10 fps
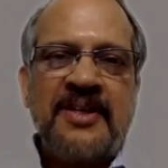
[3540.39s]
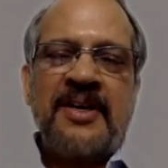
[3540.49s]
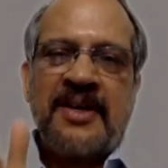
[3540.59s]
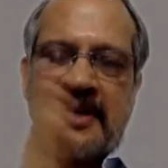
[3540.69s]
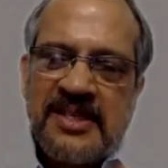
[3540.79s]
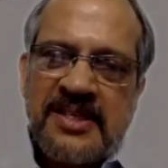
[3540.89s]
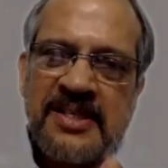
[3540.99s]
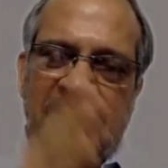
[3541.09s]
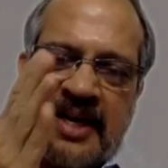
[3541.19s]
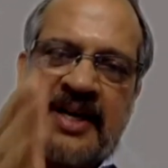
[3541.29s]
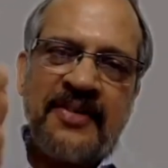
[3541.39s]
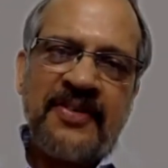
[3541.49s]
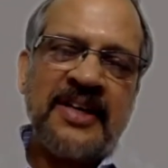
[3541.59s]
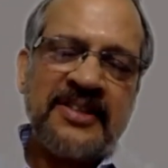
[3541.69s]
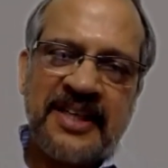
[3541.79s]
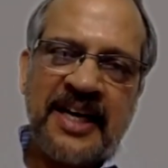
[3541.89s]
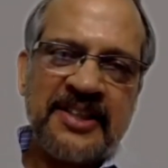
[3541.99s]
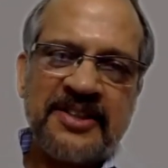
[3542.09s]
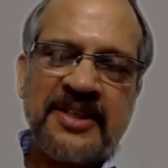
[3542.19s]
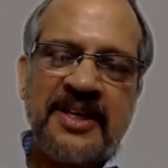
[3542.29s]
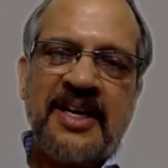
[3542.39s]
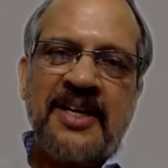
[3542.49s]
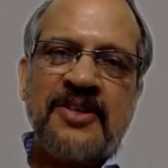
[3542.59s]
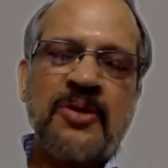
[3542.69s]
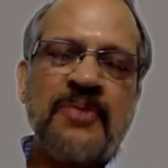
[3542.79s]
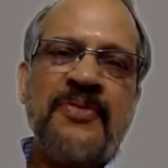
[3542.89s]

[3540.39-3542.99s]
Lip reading: Risk, there are different shades. So